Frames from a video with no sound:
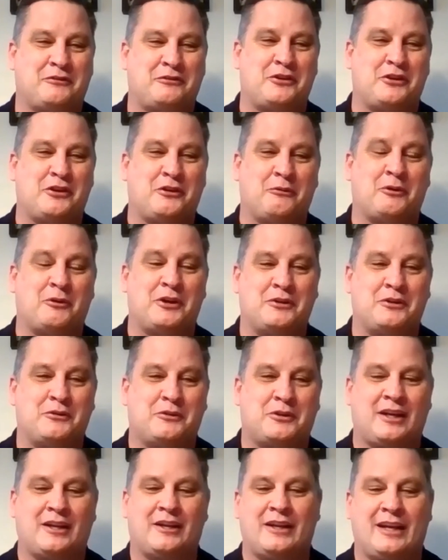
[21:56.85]
you know, where you
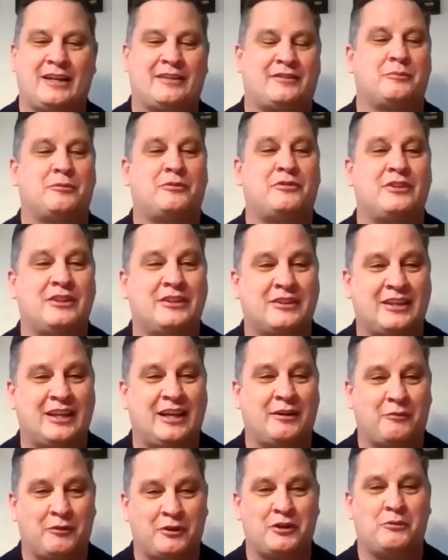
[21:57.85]
kind of had some sit and
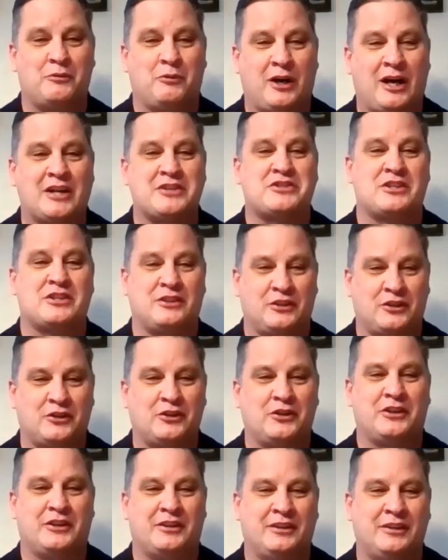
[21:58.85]
get, where you'd watch and
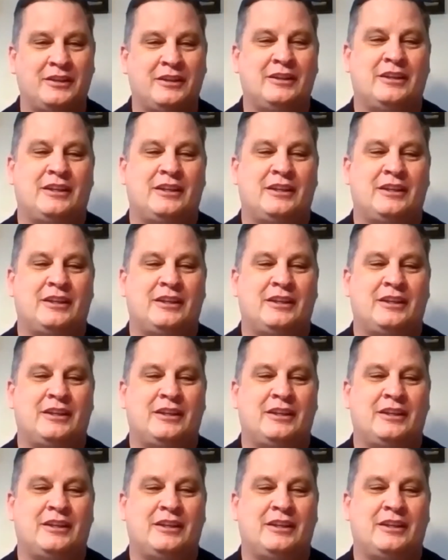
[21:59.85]
learn and